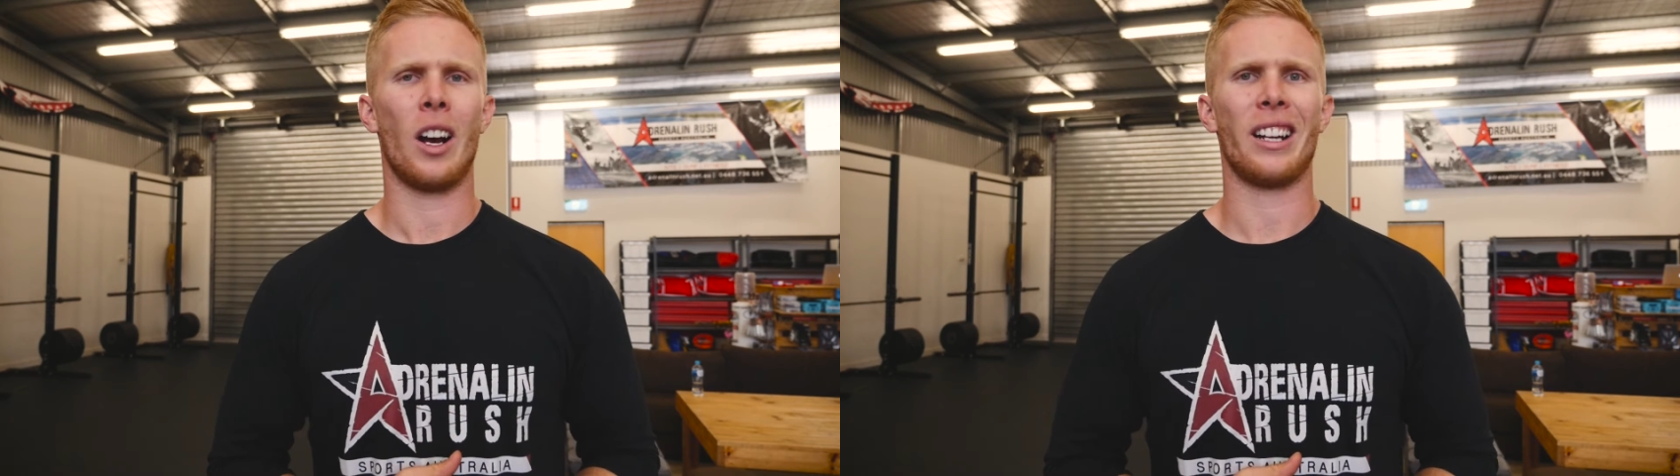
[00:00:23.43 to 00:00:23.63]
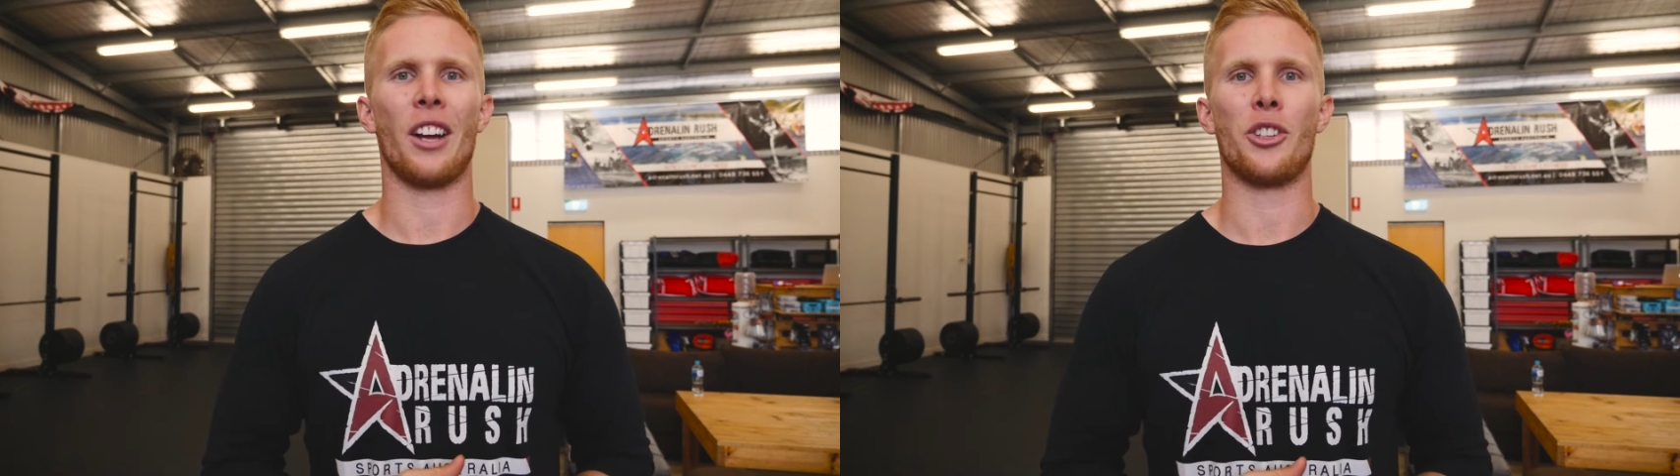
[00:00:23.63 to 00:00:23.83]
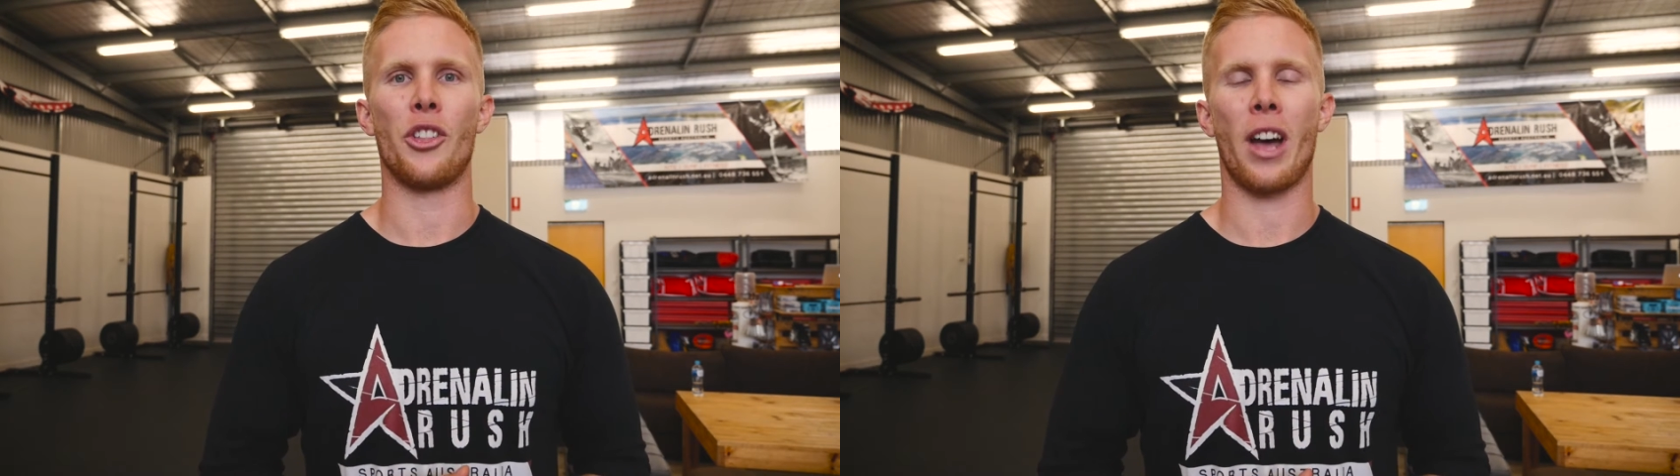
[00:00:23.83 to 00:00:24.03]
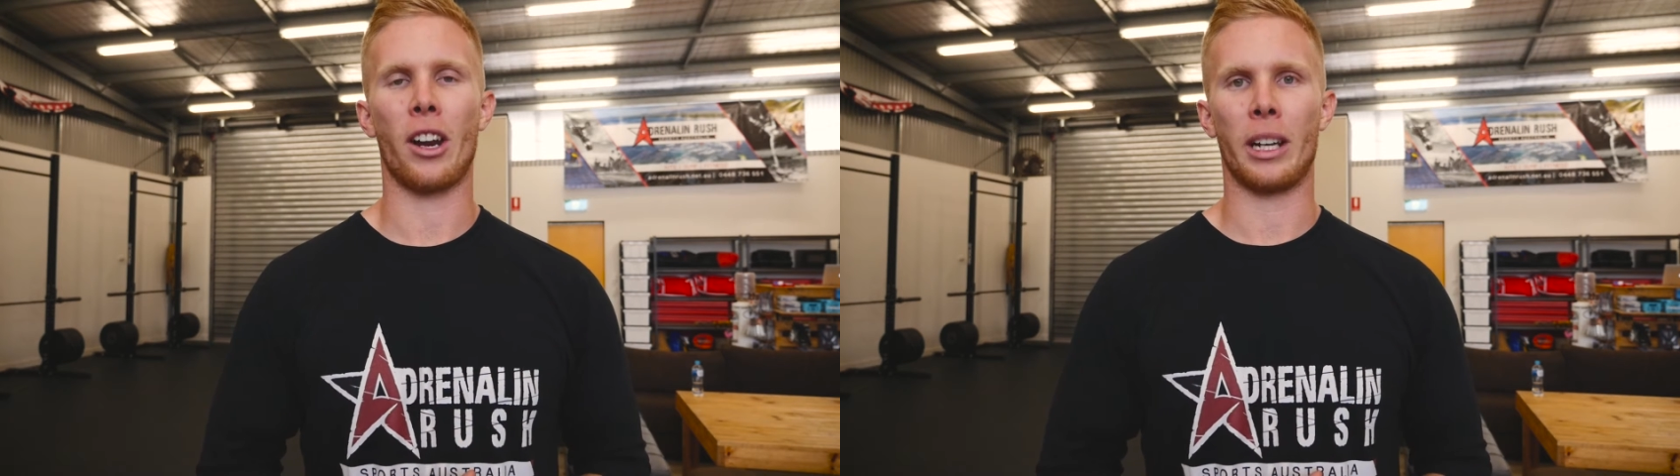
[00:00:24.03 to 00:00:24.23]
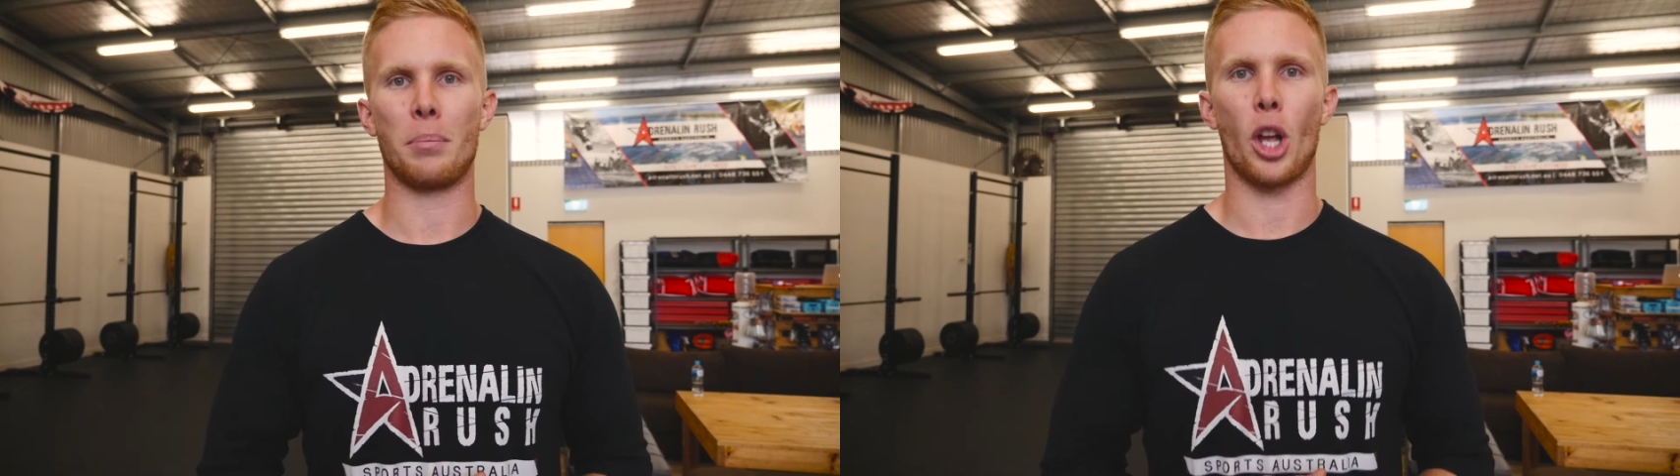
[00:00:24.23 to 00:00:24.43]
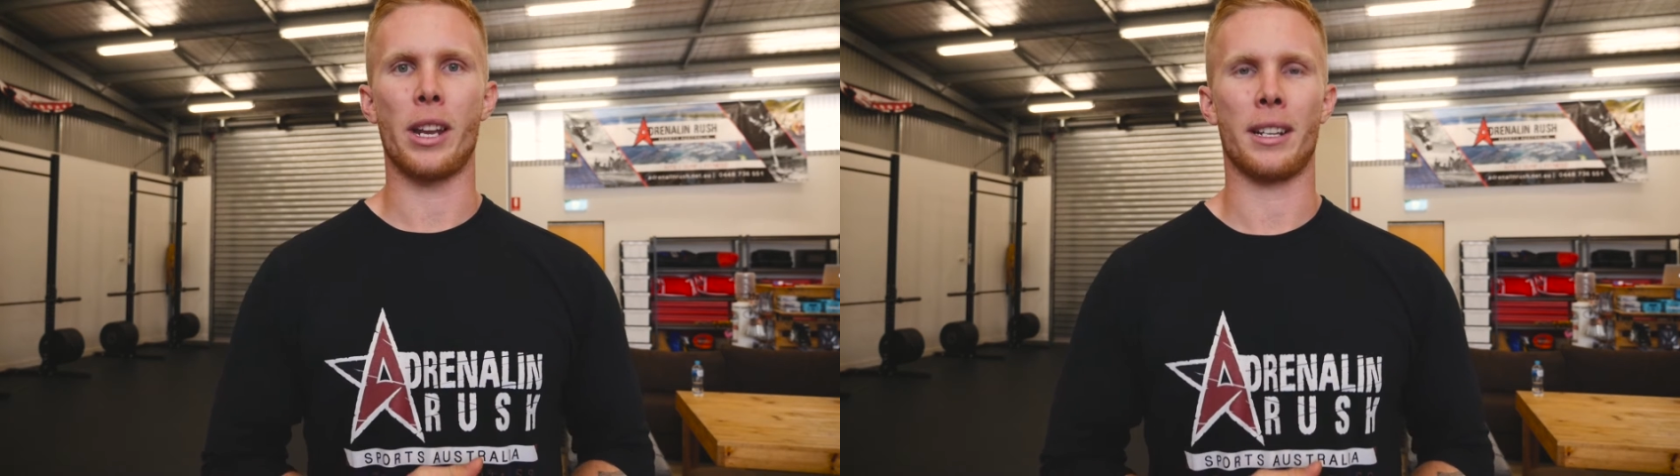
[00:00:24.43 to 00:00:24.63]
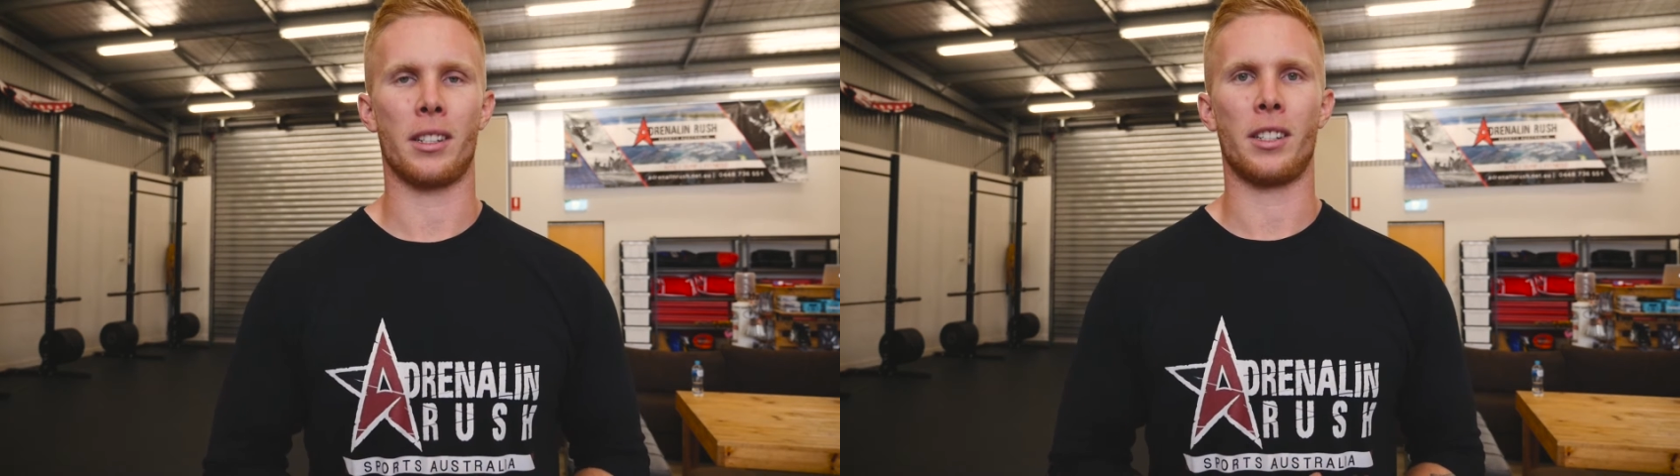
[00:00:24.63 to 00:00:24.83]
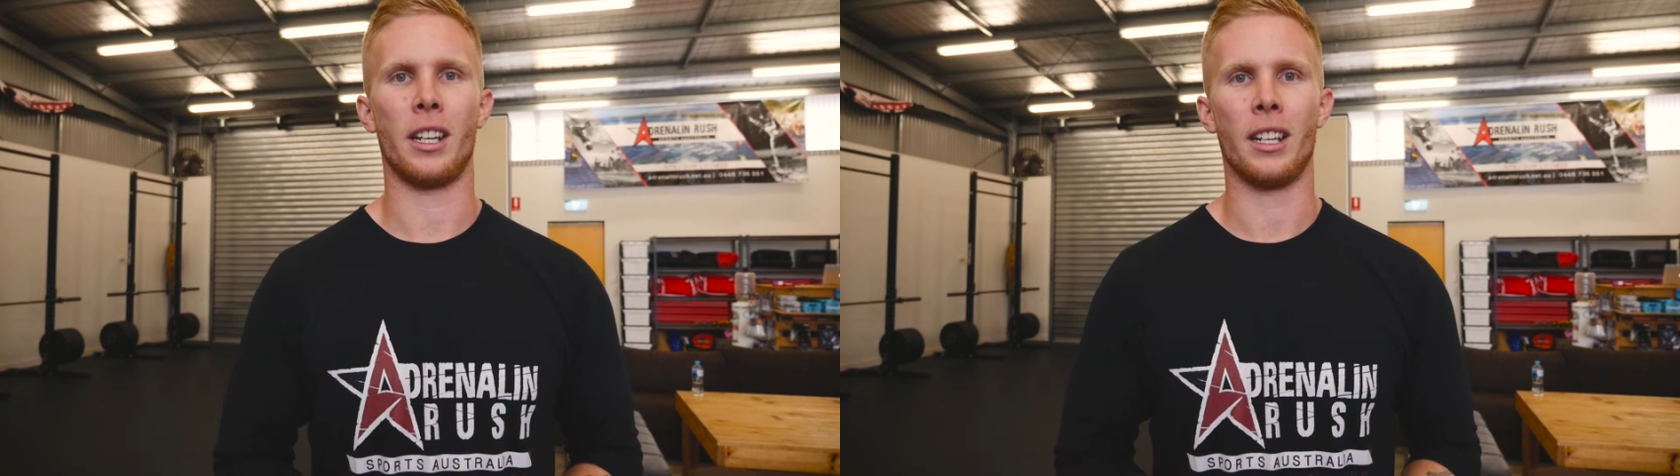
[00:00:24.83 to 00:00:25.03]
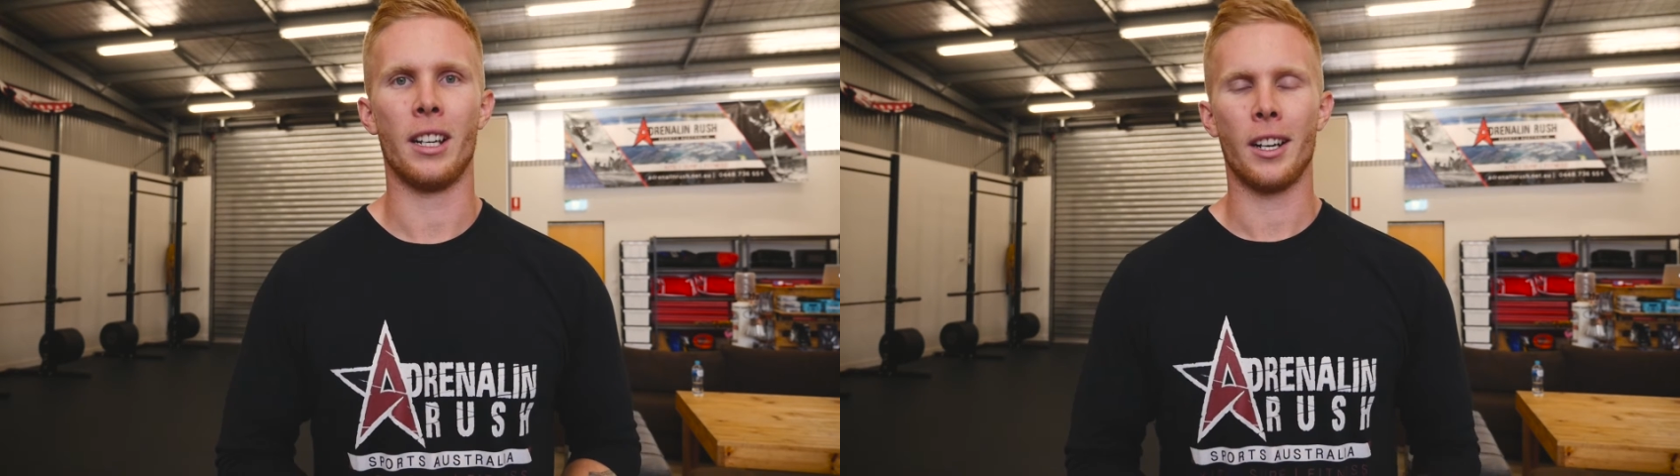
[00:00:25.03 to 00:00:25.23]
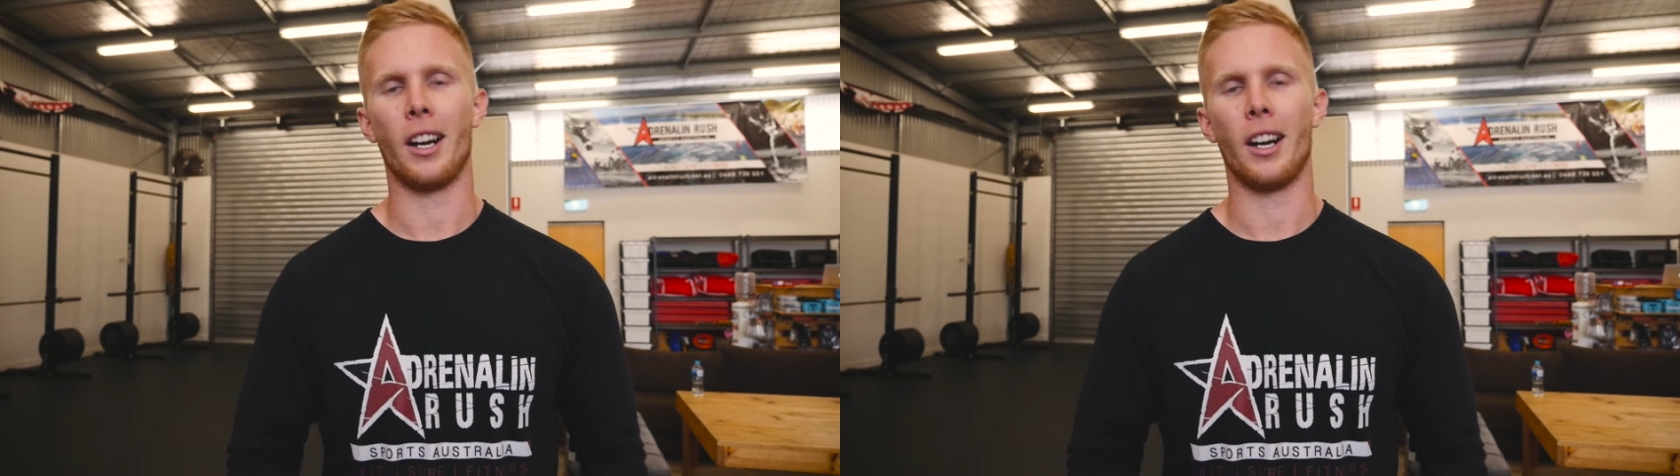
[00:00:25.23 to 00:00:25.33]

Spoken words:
can't do that, I'll get blown out to sea,